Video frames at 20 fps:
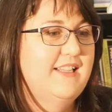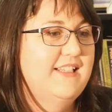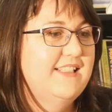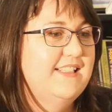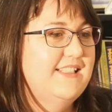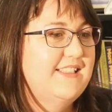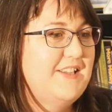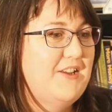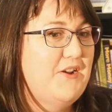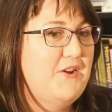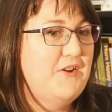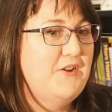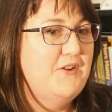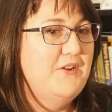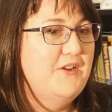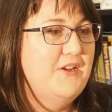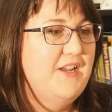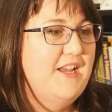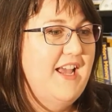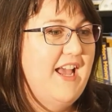So
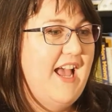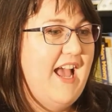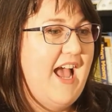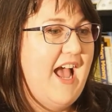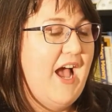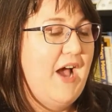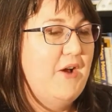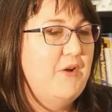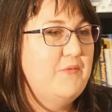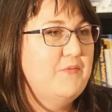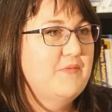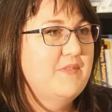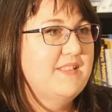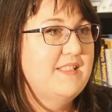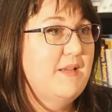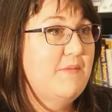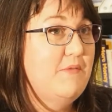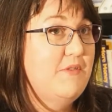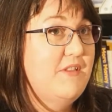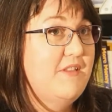
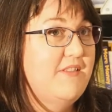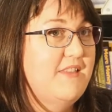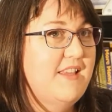some of the